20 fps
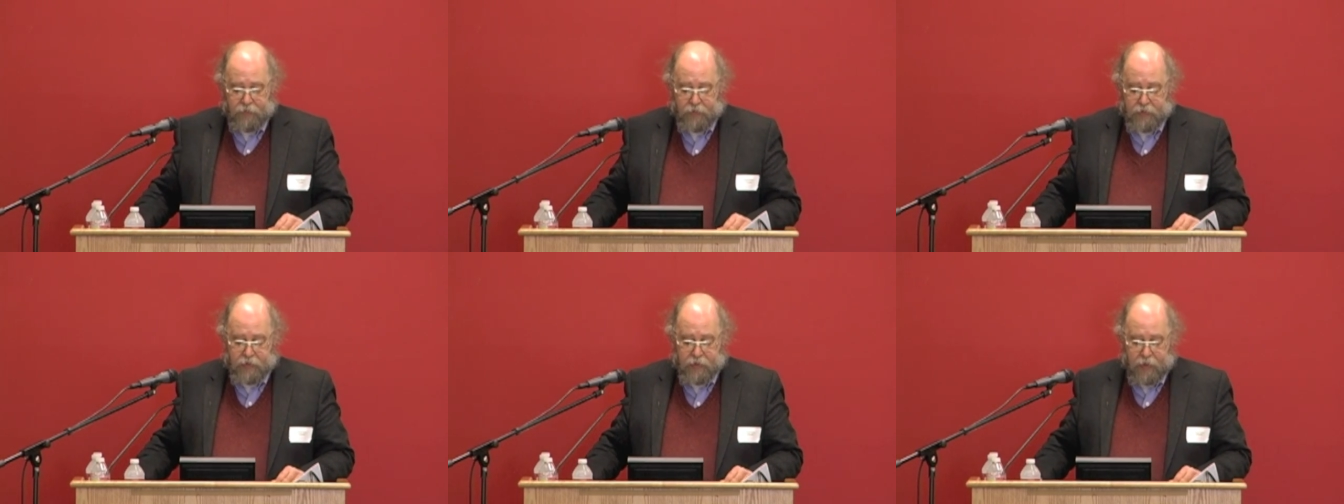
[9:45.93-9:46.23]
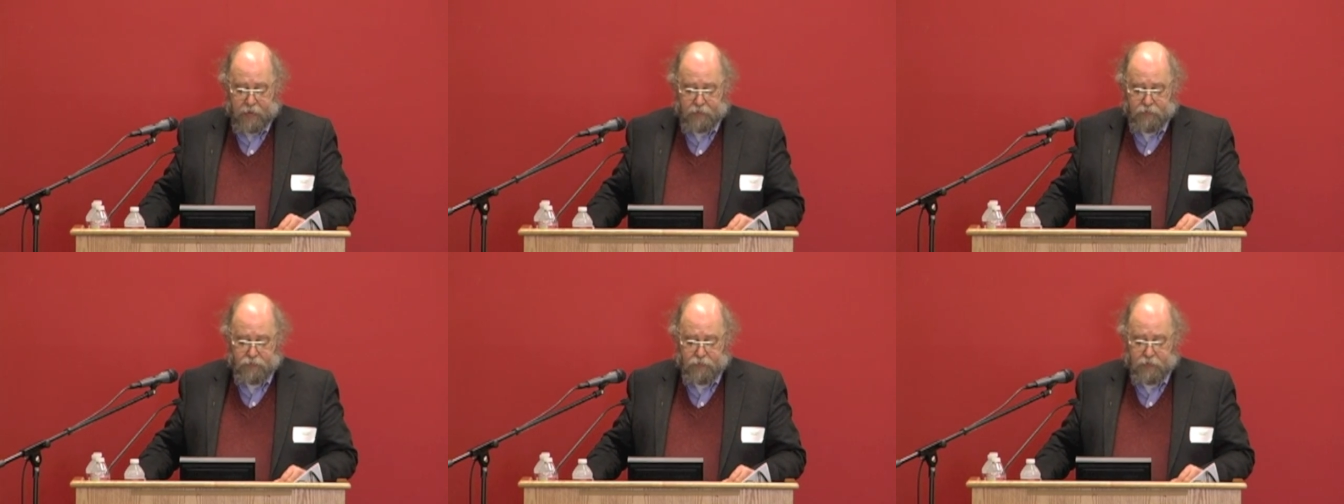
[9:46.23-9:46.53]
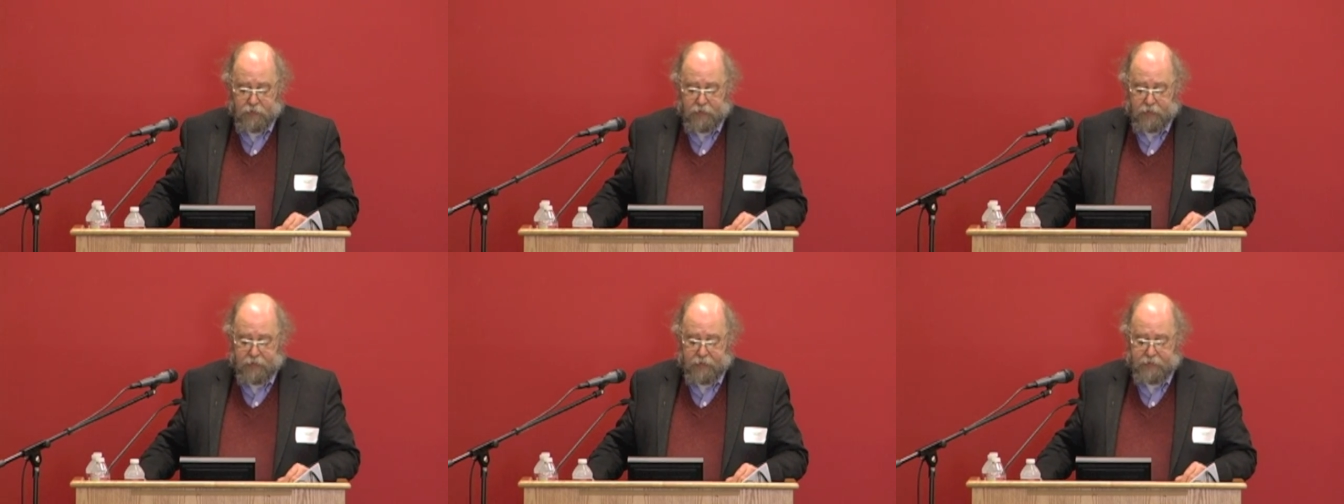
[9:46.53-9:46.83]
the
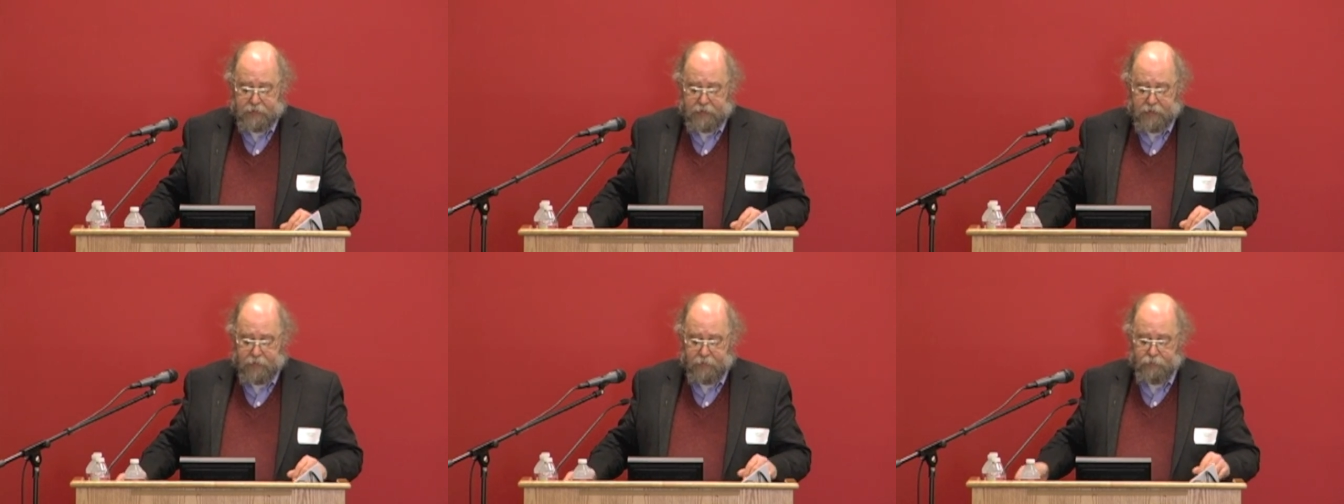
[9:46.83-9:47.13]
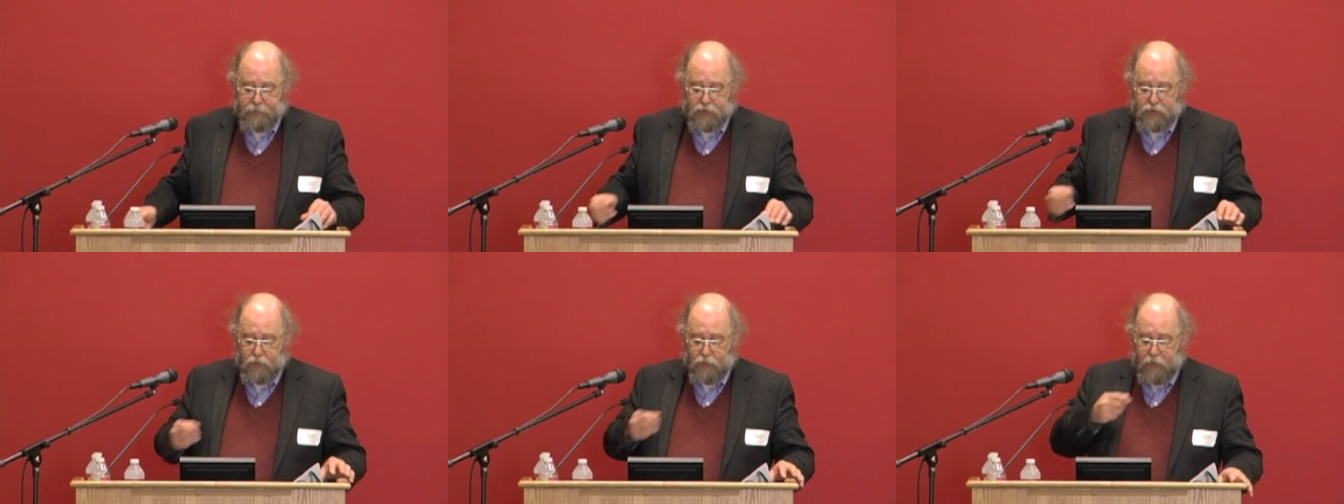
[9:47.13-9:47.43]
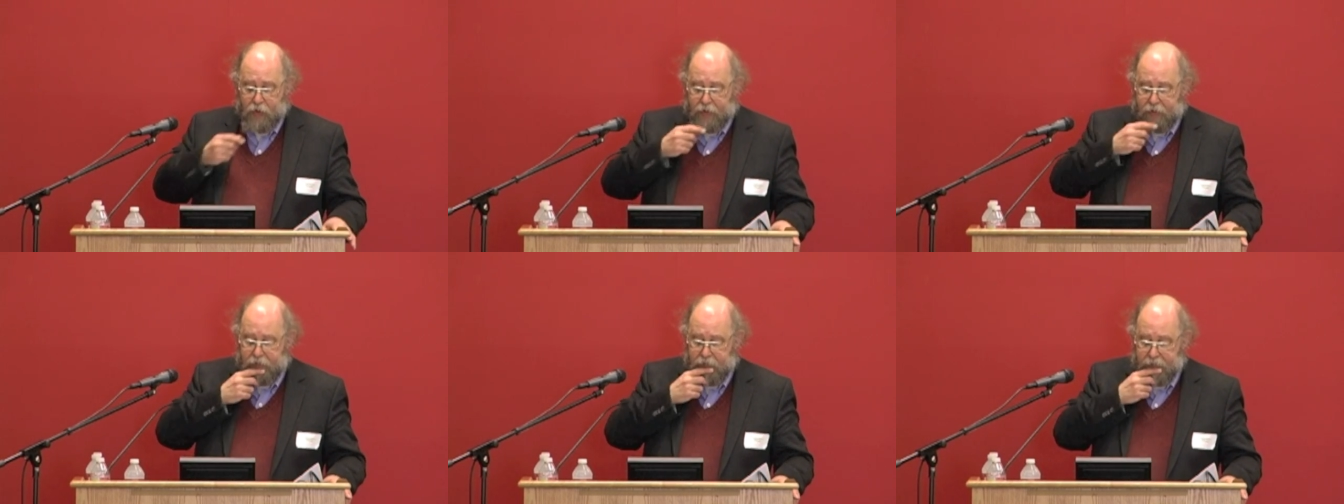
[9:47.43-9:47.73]
doctrine leads him
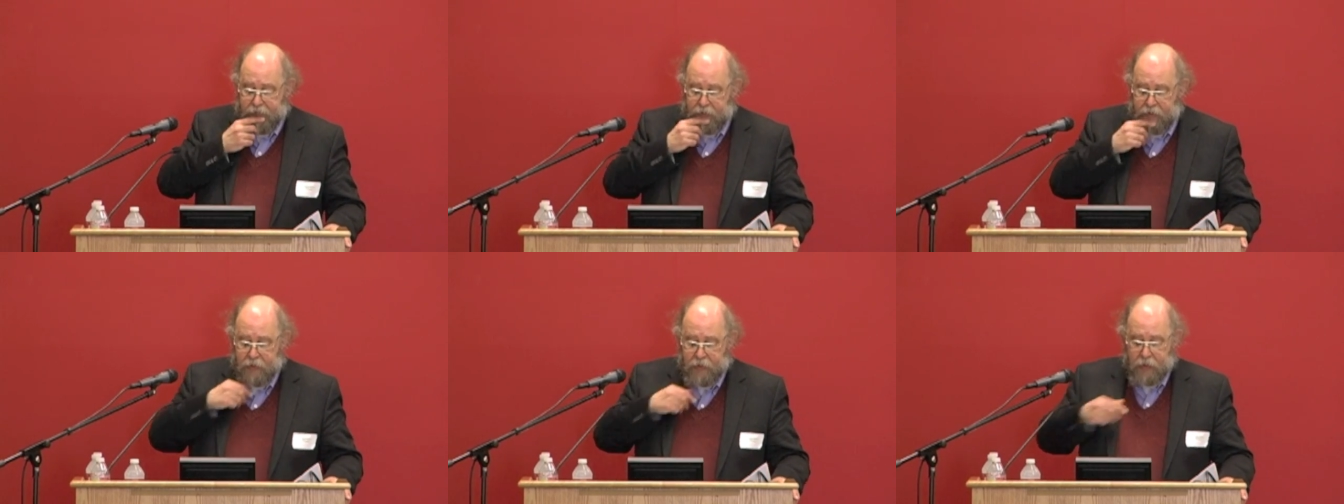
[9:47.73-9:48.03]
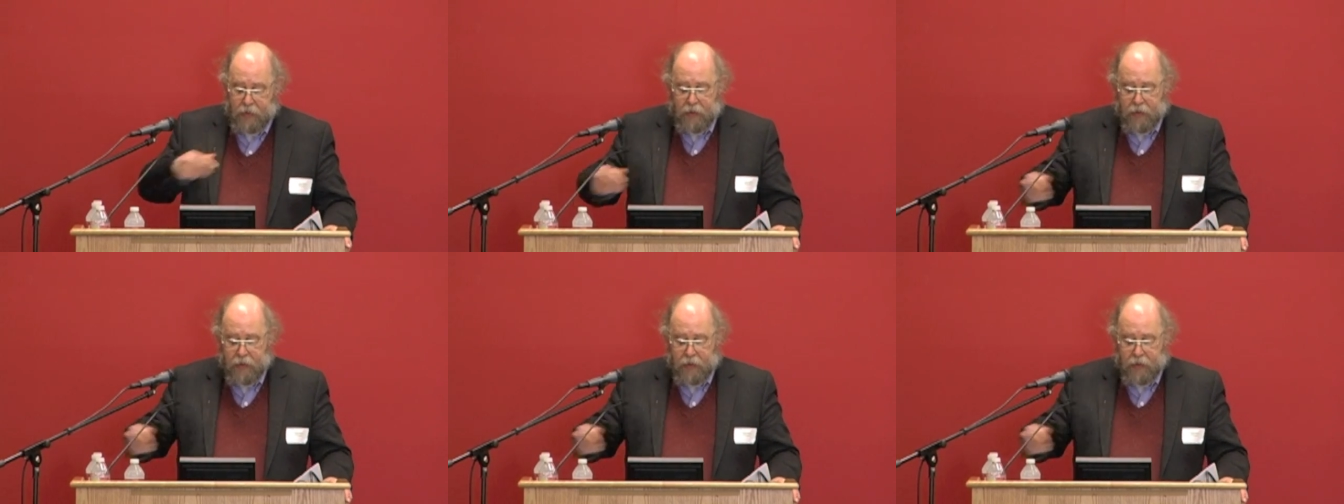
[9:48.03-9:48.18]
directly